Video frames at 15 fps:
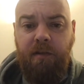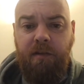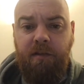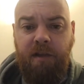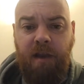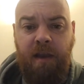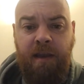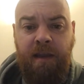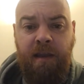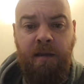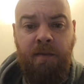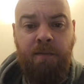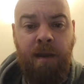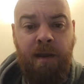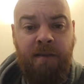say a
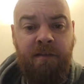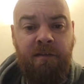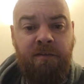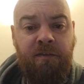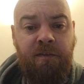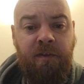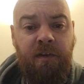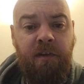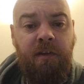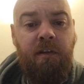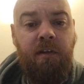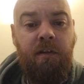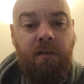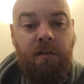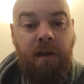massive
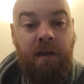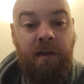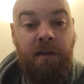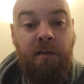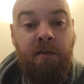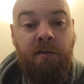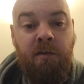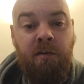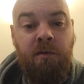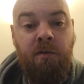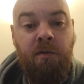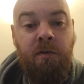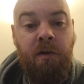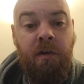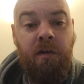thank you
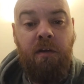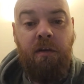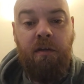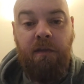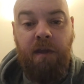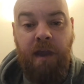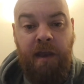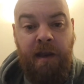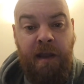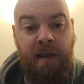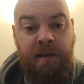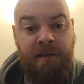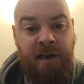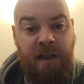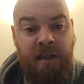to the N
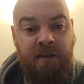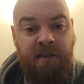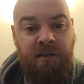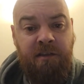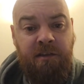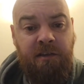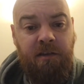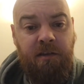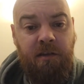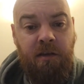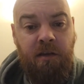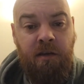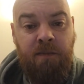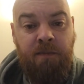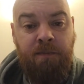H S
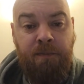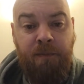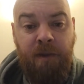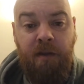um,